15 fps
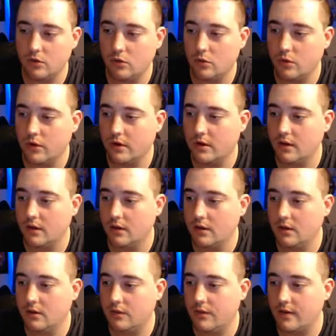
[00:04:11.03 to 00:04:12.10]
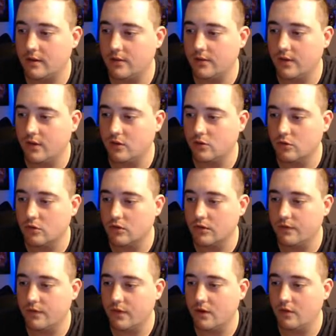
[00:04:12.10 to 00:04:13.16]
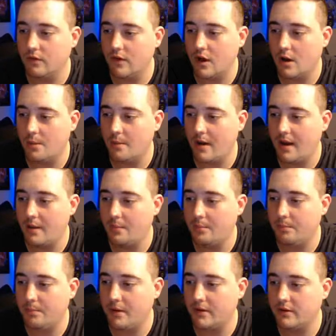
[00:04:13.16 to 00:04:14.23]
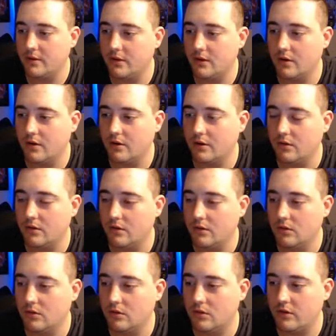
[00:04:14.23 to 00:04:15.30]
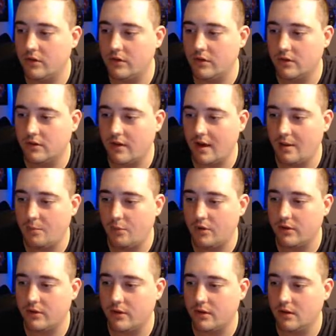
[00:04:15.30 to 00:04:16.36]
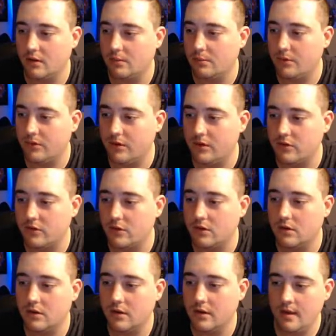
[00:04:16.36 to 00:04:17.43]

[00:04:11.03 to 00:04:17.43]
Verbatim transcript: Torque defensively controls the flow of combat by securing strategic checkpoints and positions.